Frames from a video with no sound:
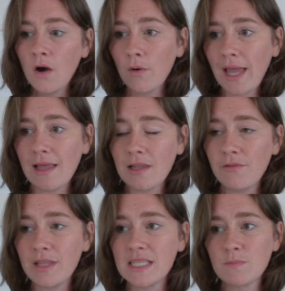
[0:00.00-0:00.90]
okay, I
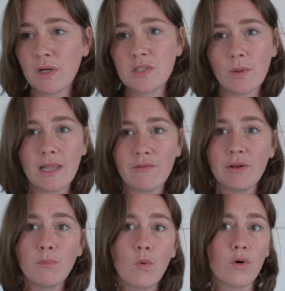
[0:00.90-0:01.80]
love this, but do I love
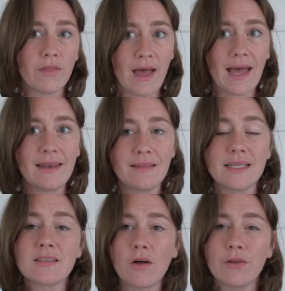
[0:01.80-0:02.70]
it more than
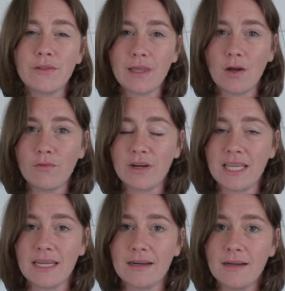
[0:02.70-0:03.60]
this other thing over
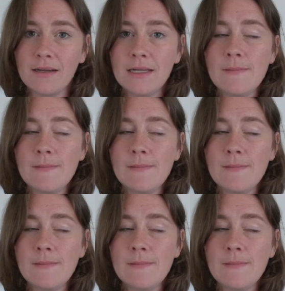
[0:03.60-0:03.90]
here?